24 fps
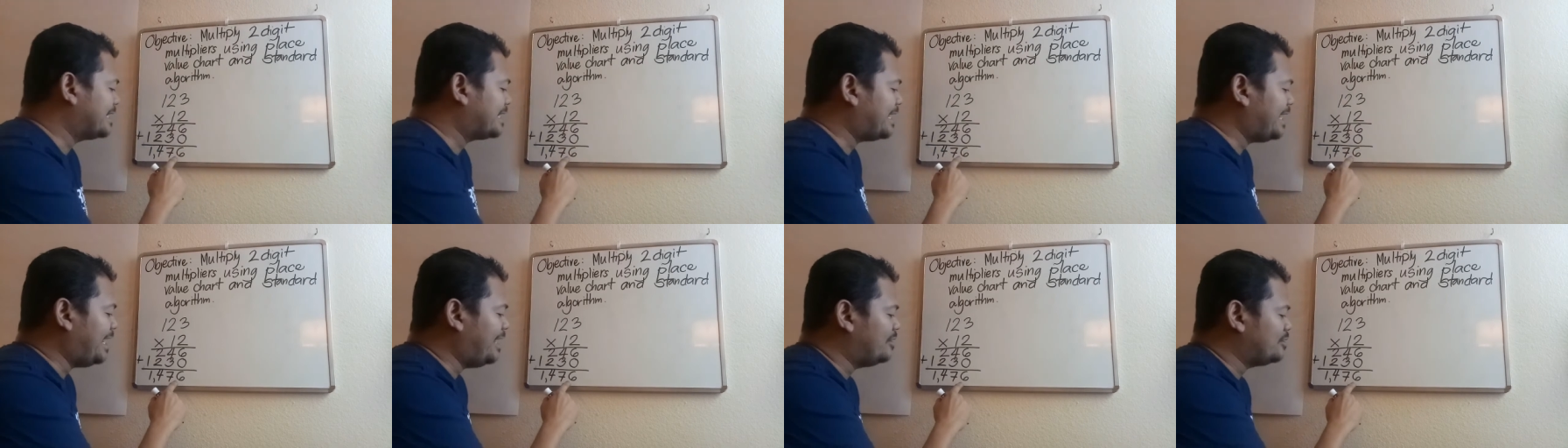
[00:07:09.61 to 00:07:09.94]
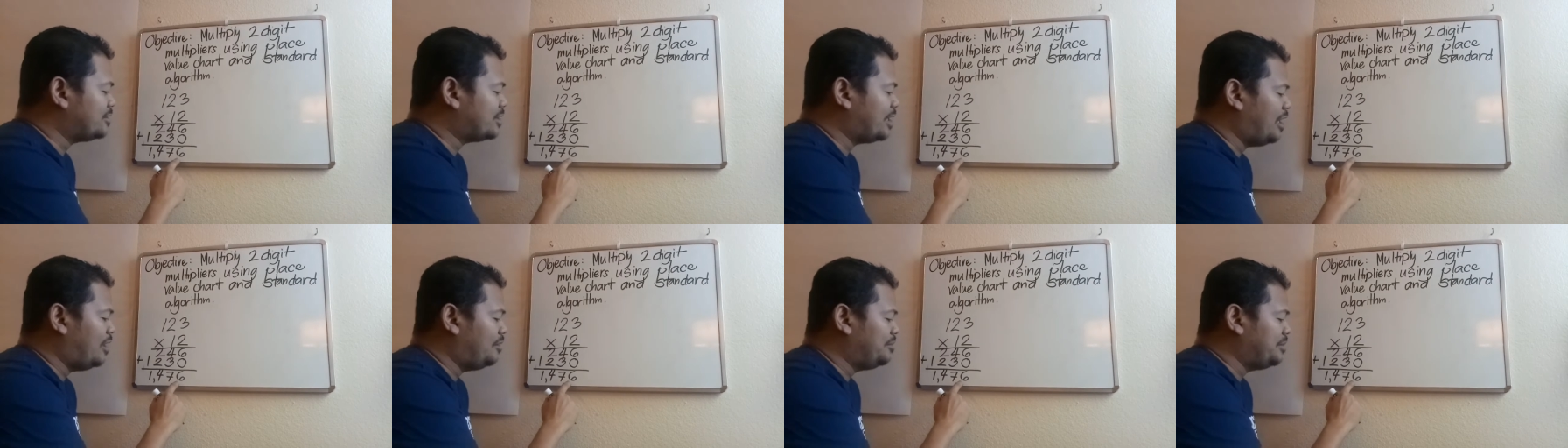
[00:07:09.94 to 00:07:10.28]

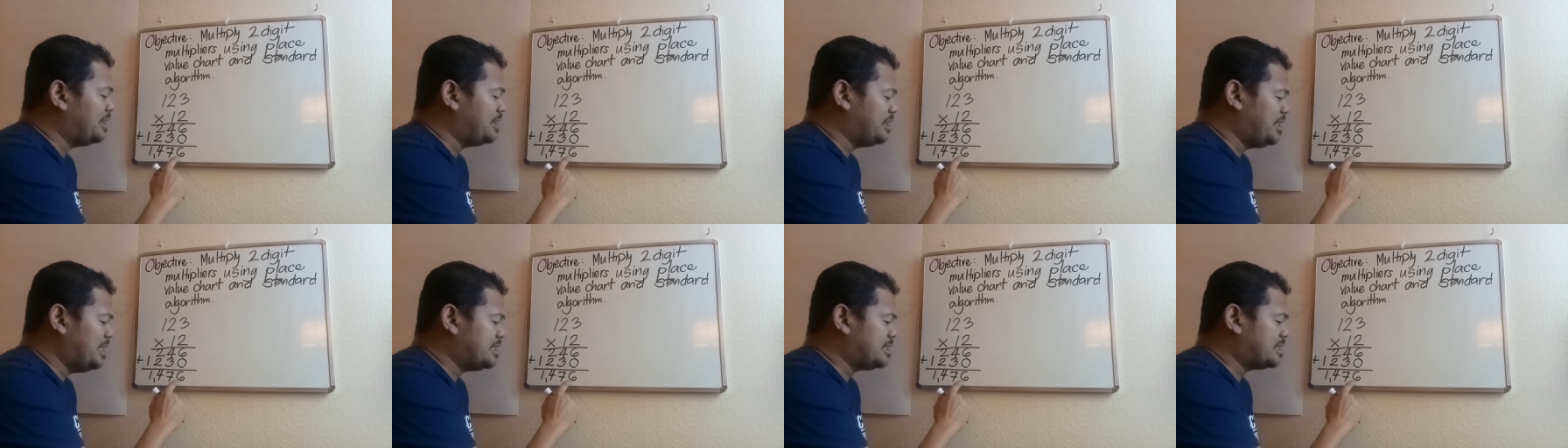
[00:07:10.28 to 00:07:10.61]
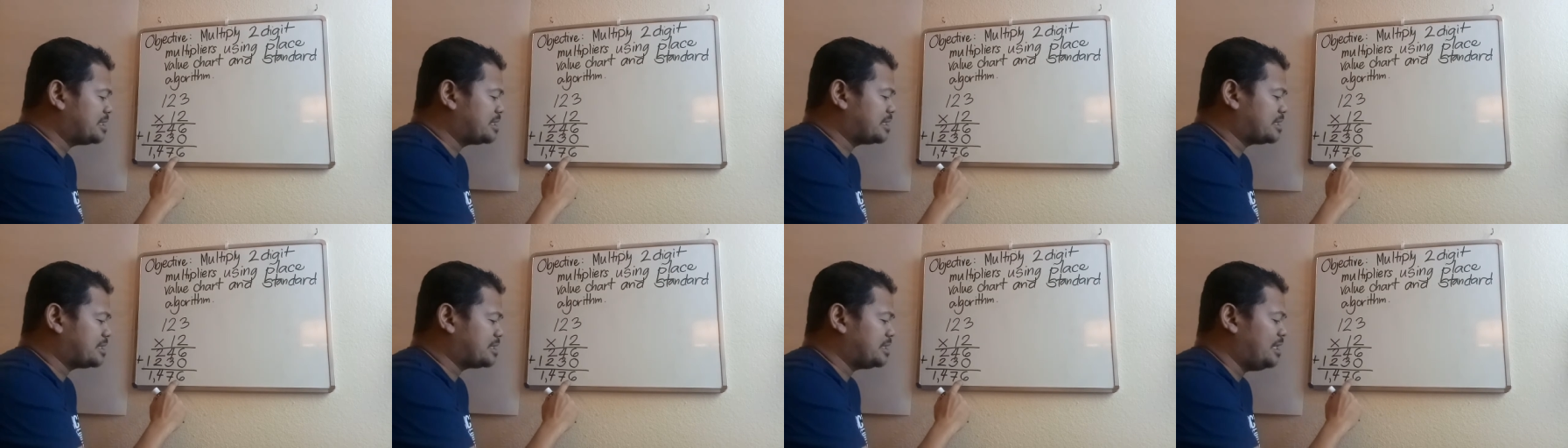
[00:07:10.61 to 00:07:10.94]
count how many
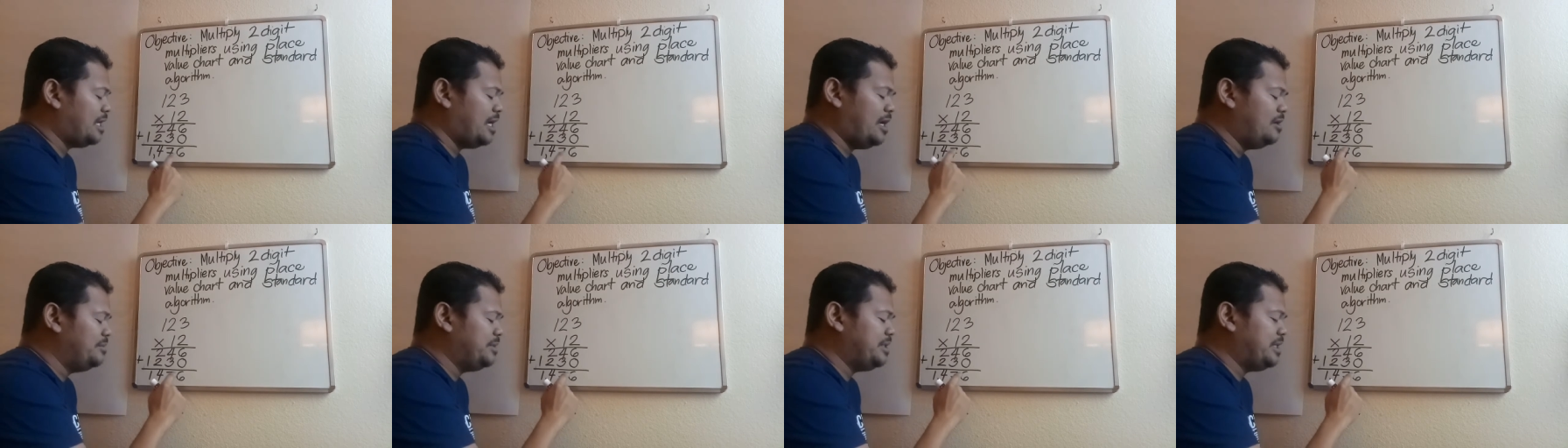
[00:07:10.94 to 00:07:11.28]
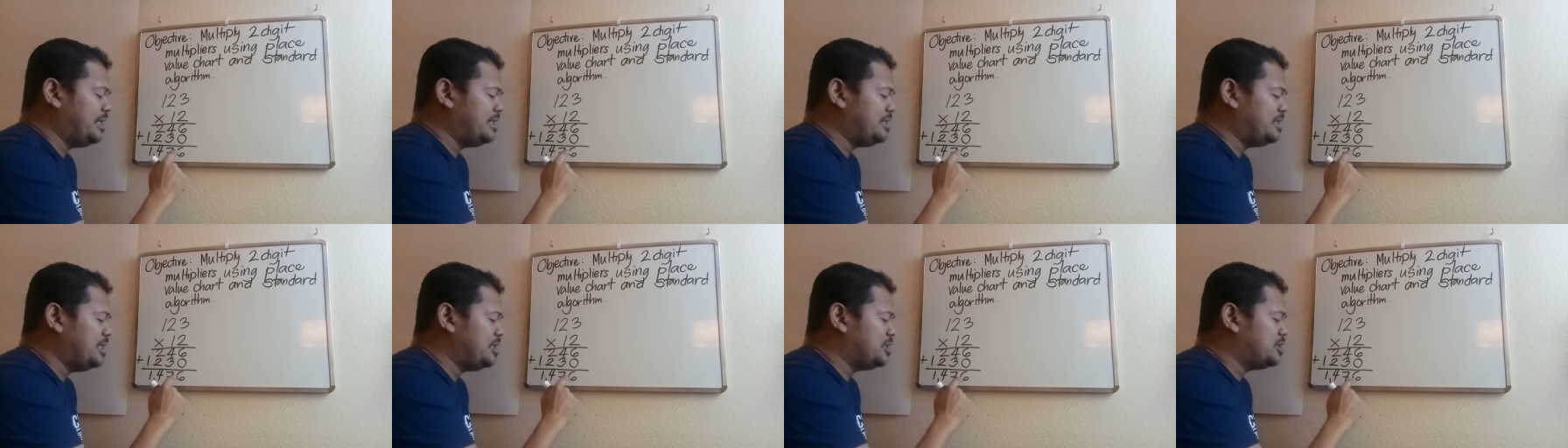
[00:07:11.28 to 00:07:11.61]

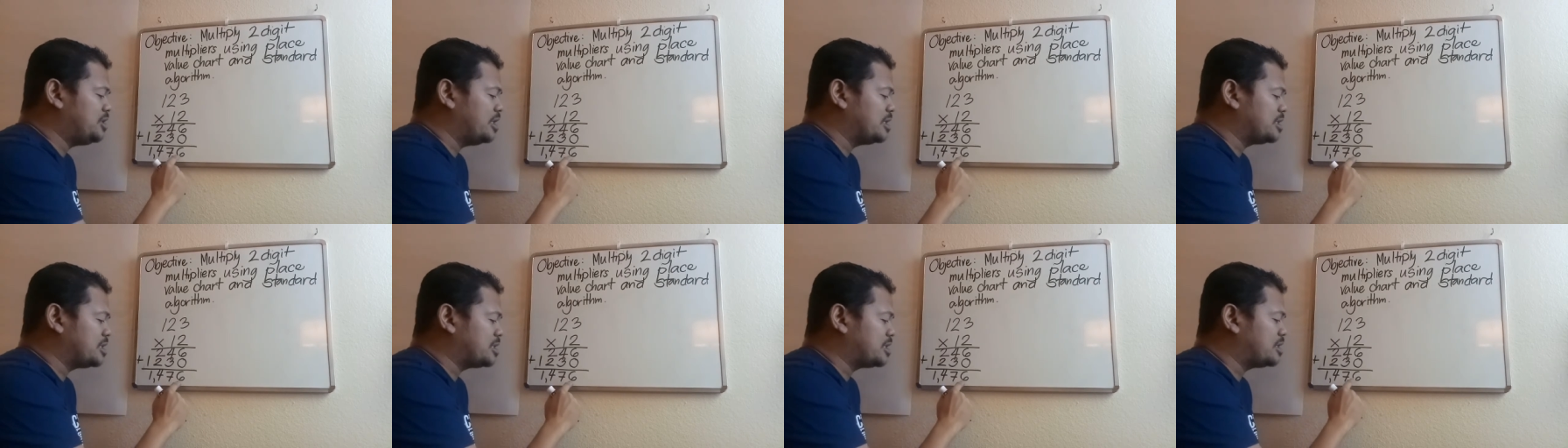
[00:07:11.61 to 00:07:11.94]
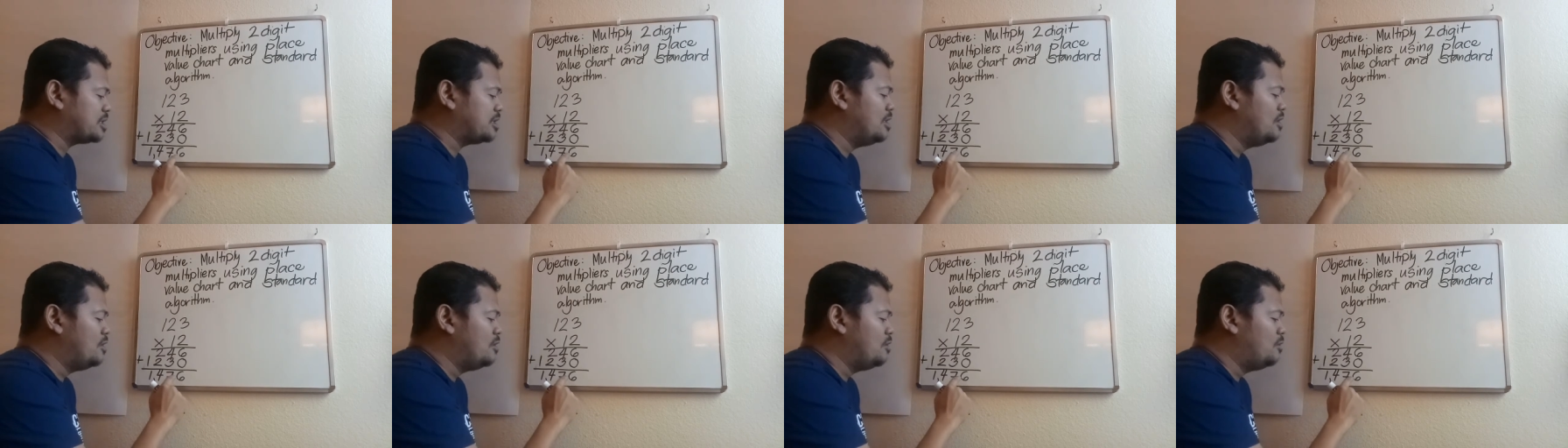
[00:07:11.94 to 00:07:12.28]

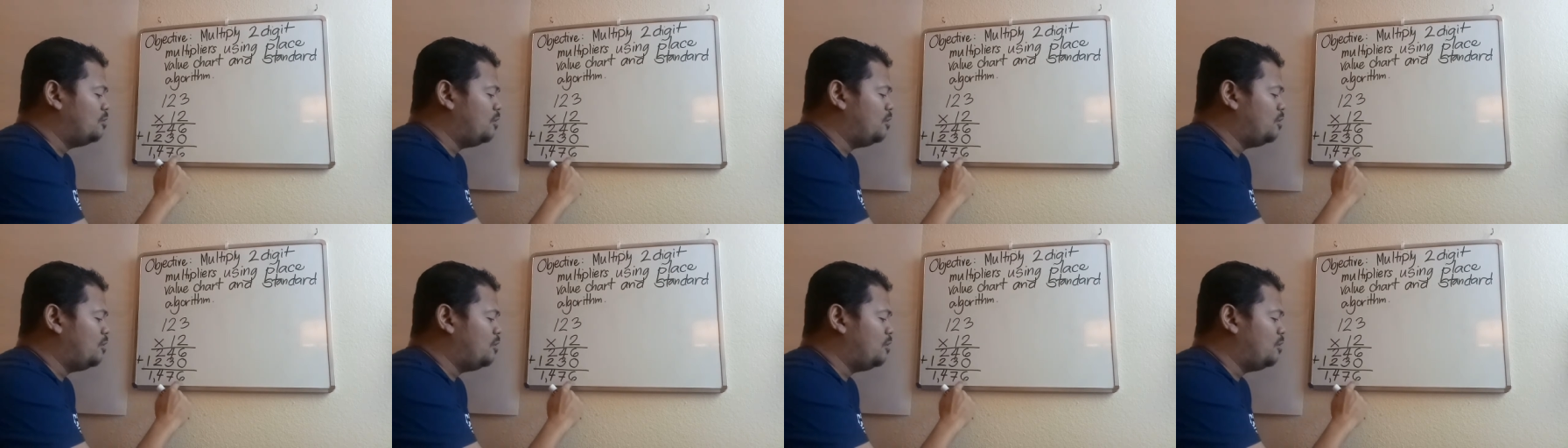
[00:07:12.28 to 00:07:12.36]
digits.